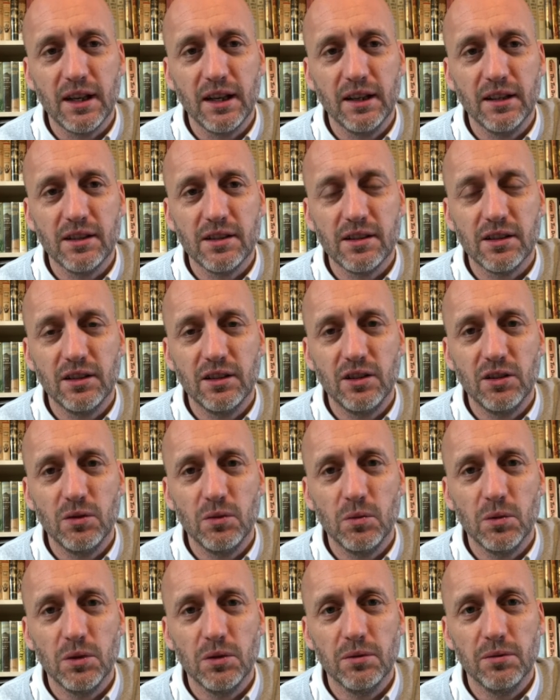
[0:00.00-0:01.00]
and you
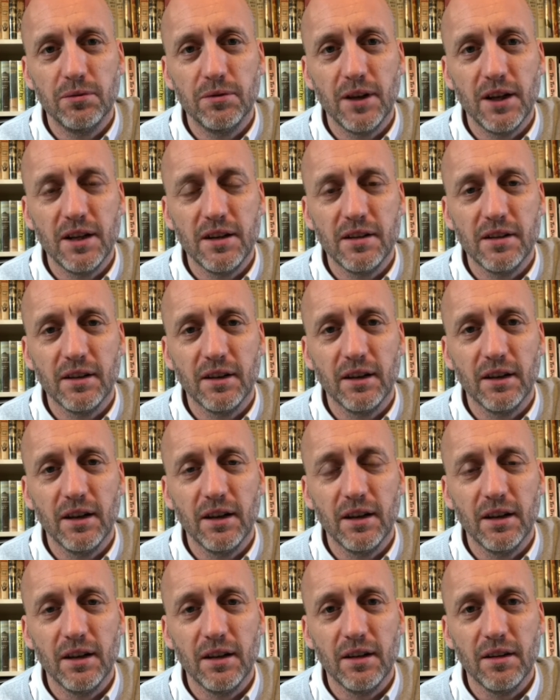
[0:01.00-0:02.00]
will find
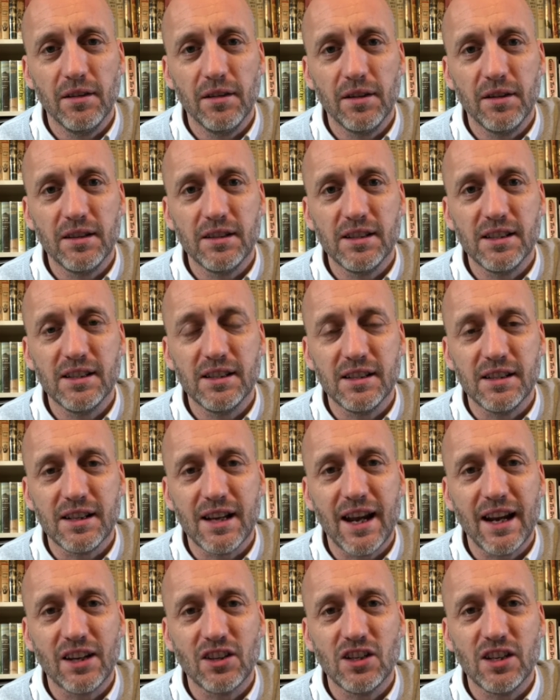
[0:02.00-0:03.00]
uh, that it isn't
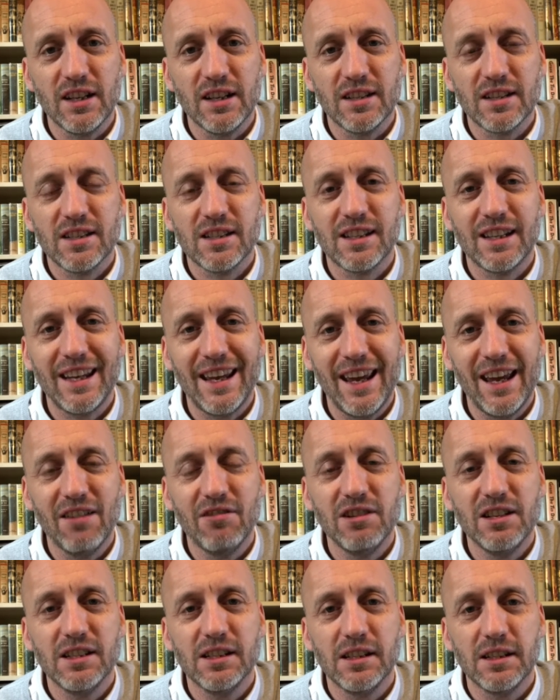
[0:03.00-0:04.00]
actually as
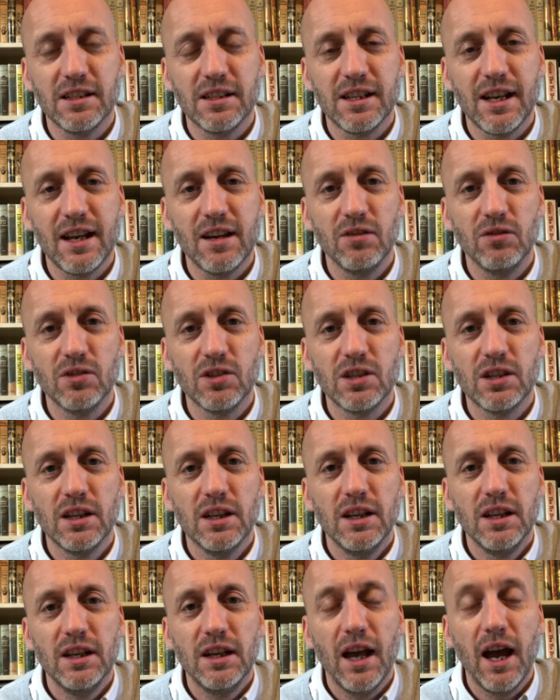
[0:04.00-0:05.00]
scary as it sounds.
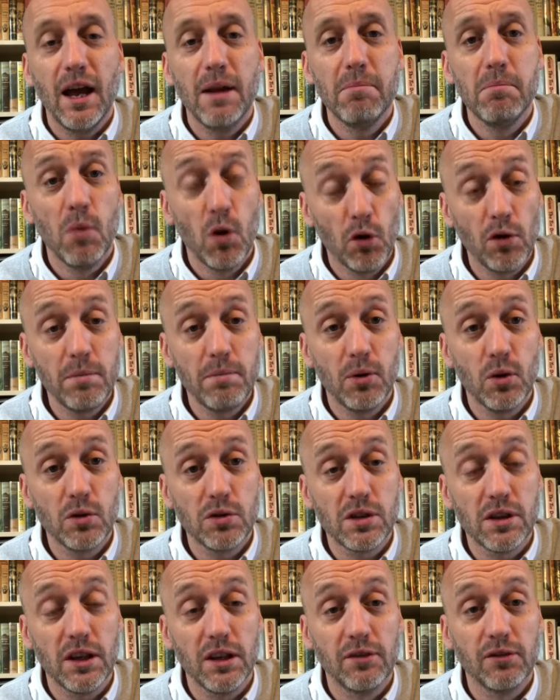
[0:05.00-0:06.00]
And more
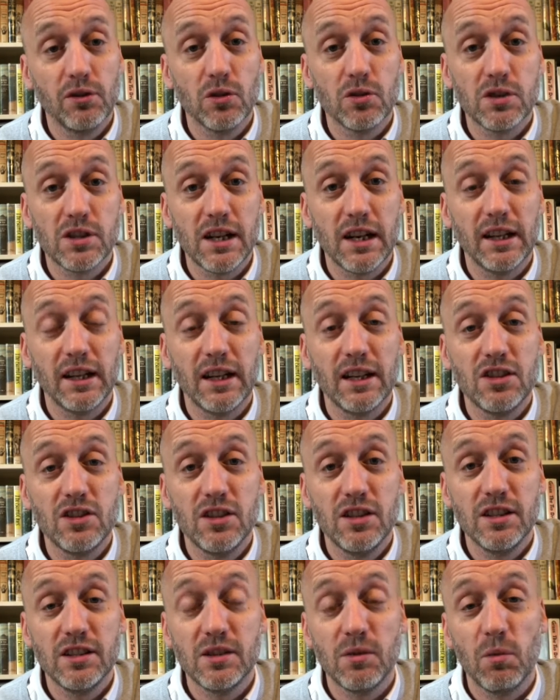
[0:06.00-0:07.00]
importantly, of course,
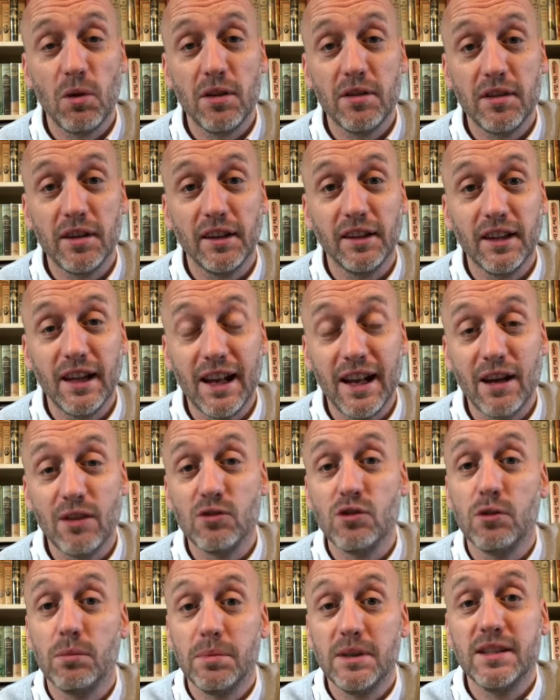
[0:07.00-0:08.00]
delegation is the one thing that
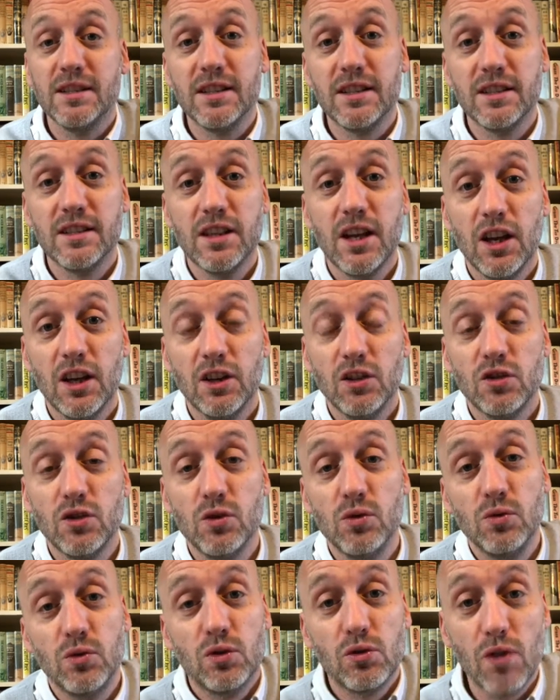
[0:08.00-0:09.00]
allows your business
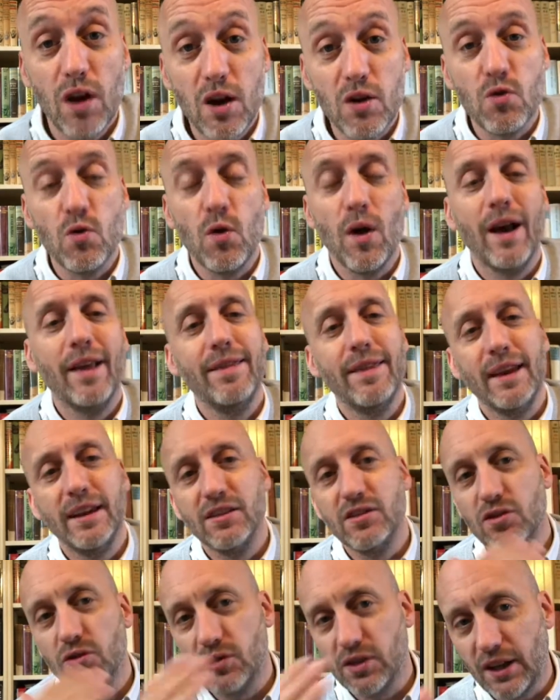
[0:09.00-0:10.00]
to grow and then
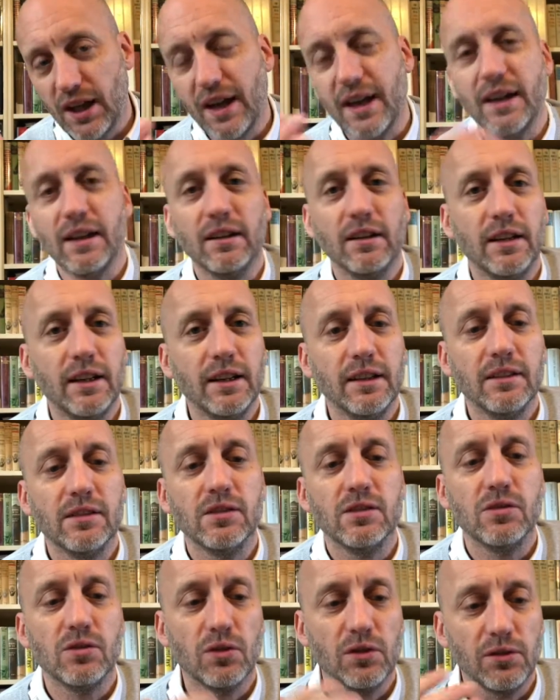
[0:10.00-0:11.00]
to scale and
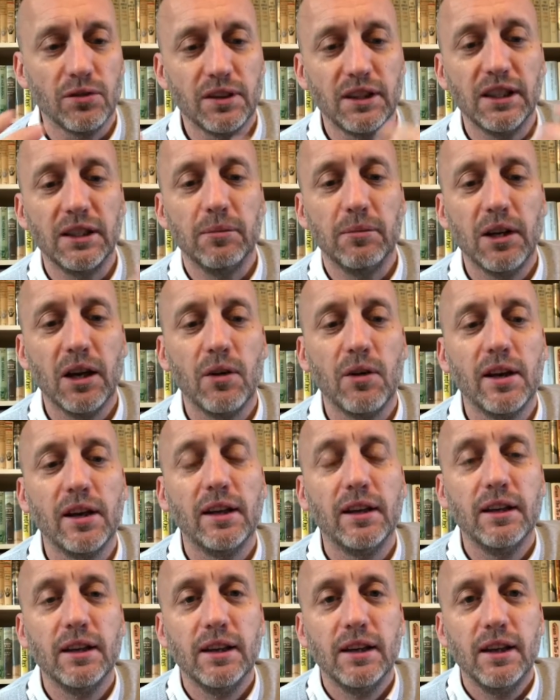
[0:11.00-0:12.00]
to sort of keep going
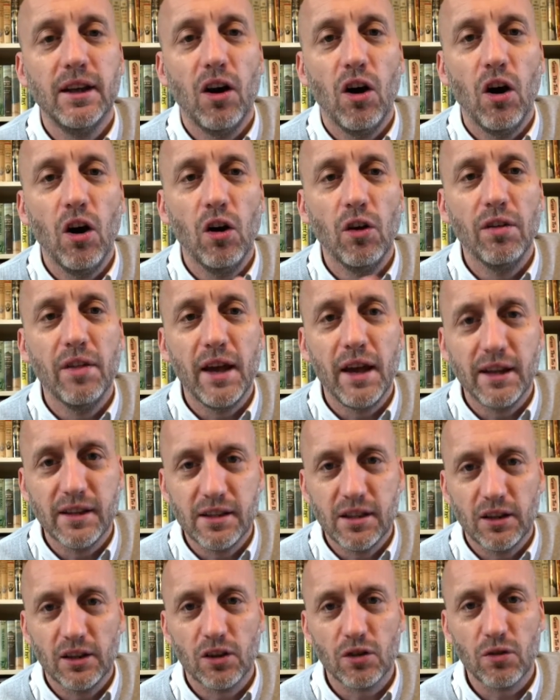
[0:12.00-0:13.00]
on that
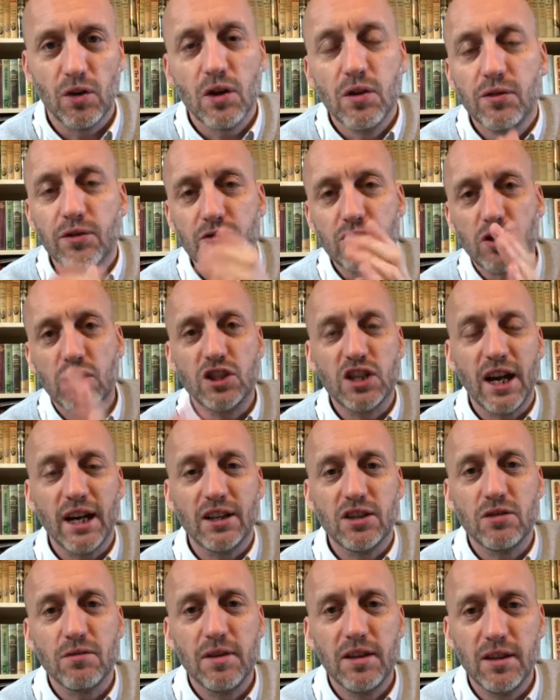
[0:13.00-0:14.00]
growth
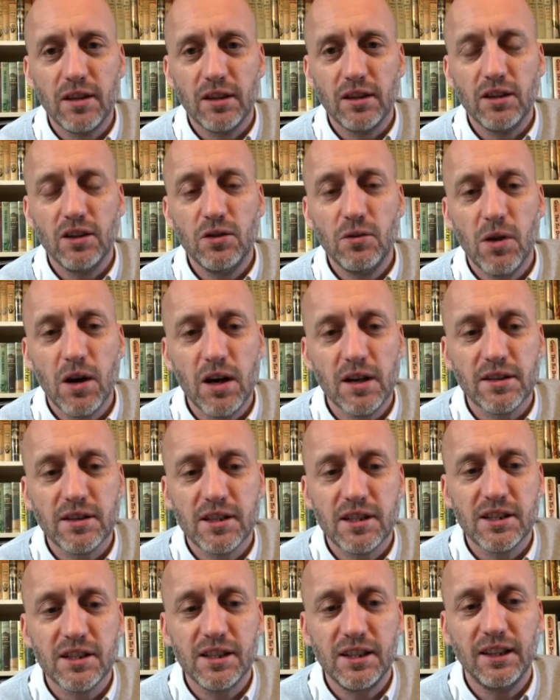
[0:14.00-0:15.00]
trajectory that you are
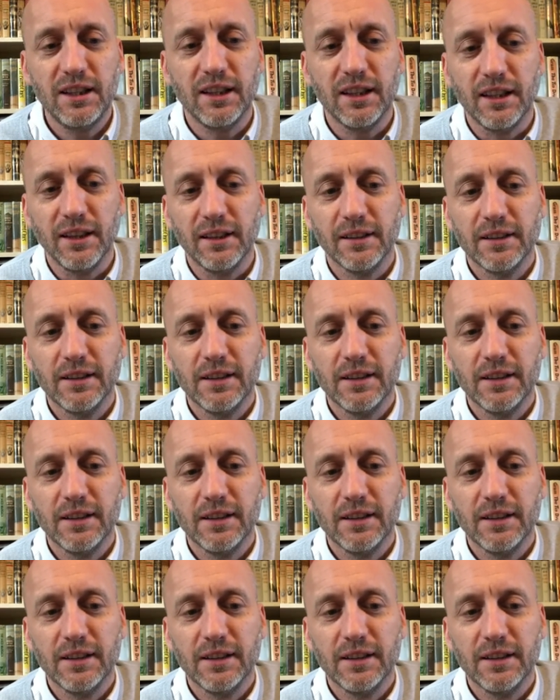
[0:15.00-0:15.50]
seeking.